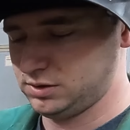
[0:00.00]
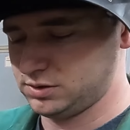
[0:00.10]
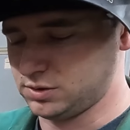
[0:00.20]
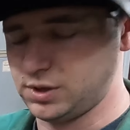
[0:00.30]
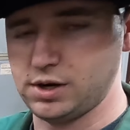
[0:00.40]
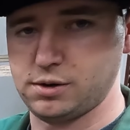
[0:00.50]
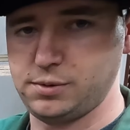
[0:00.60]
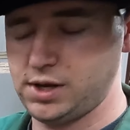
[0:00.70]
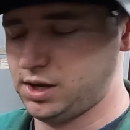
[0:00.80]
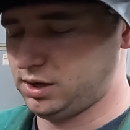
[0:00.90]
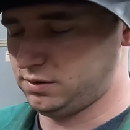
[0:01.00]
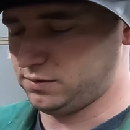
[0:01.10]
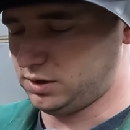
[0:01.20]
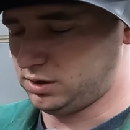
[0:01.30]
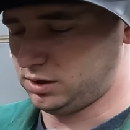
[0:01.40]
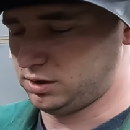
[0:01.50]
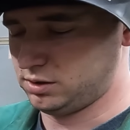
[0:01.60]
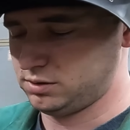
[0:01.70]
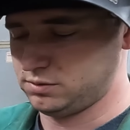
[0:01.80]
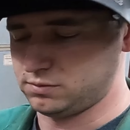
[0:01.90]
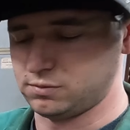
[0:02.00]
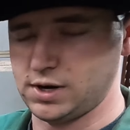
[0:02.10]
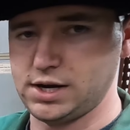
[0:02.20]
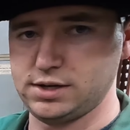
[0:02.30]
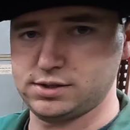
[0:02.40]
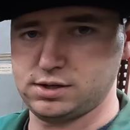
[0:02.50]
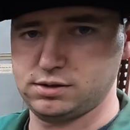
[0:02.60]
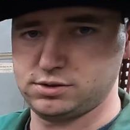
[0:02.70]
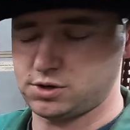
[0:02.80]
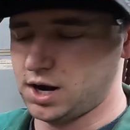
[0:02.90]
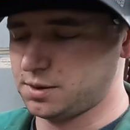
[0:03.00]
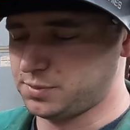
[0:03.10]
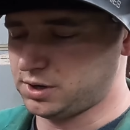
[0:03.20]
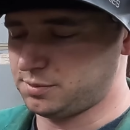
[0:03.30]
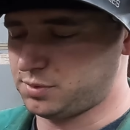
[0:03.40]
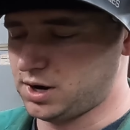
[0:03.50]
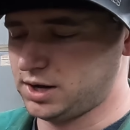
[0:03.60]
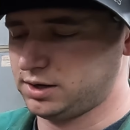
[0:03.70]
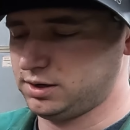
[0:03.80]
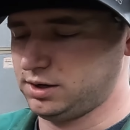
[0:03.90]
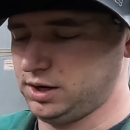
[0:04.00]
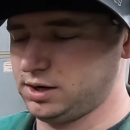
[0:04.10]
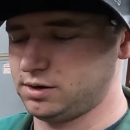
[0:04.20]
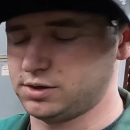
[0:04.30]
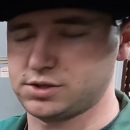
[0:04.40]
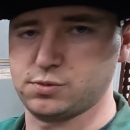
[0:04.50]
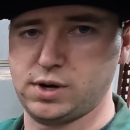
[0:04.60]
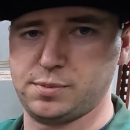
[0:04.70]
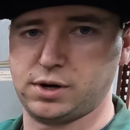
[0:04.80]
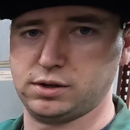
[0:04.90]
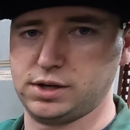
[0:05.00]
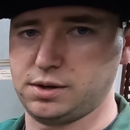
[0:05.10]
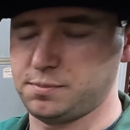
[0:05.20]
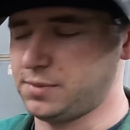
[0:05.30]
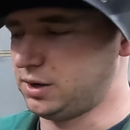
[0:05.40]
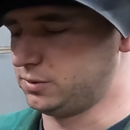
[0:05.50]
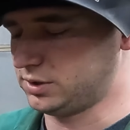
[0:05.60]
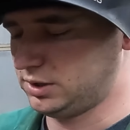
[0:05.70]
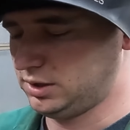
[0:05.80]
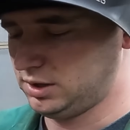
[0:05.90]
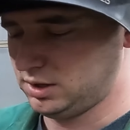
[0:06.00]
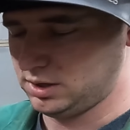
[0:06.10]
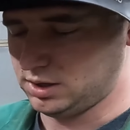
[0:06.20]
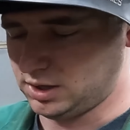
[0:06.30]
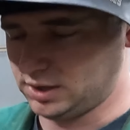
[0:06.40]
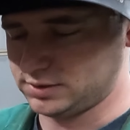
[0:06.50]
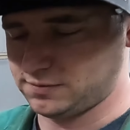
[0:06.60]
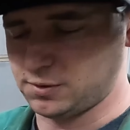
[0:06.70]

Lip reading: So here we have our raised track bar bracket and our sway bar link mount. It's